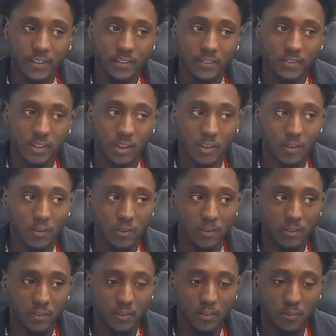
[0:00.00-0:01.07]
so
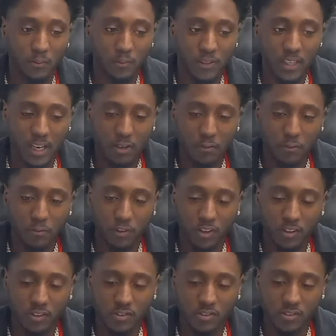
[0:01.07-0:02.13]
when I
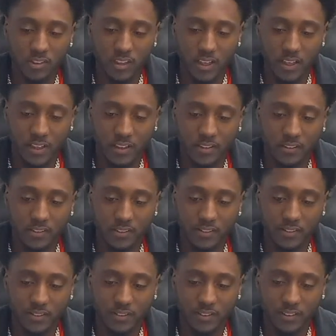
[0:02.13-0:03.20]
first got
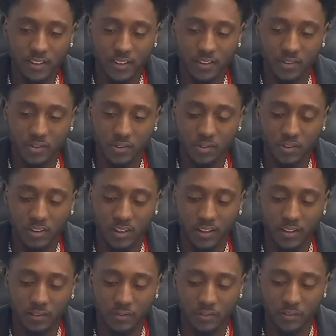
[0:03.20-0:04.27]
into,
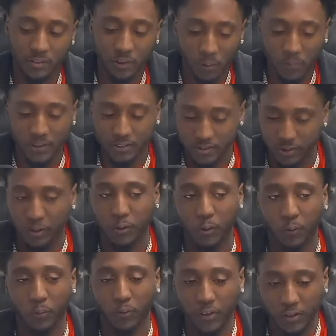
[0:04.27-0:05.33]
going into the
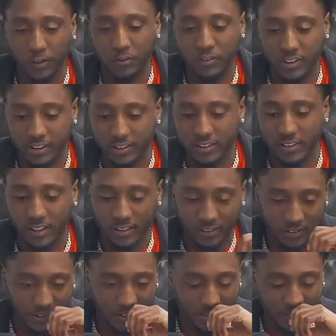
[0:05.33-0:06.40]
career of teaching,
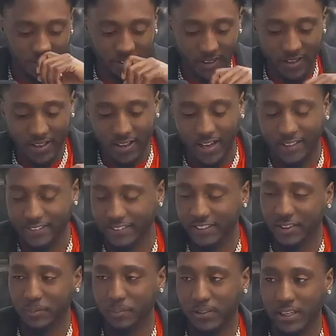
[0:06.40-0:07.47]
looking, I
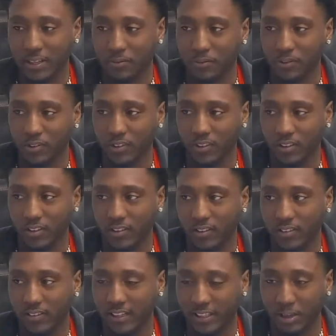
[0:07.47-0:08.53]
did apply for,
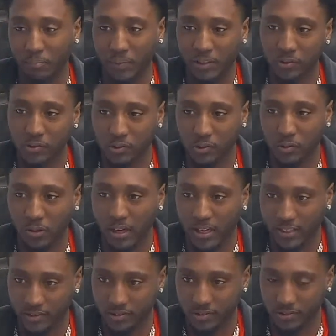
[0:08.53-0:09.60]
a middle school or
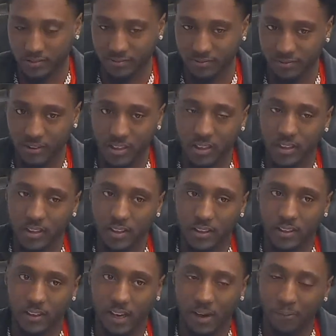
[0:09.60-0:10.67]
high school.
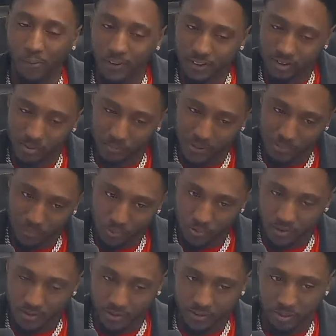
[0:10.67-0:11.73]
Mm-hmm. I wanted to be more
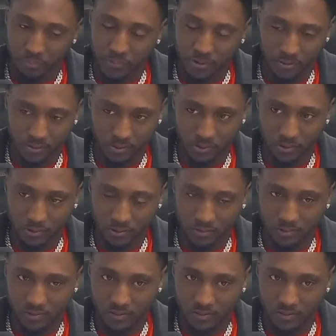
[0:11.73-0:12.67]
in, the middle school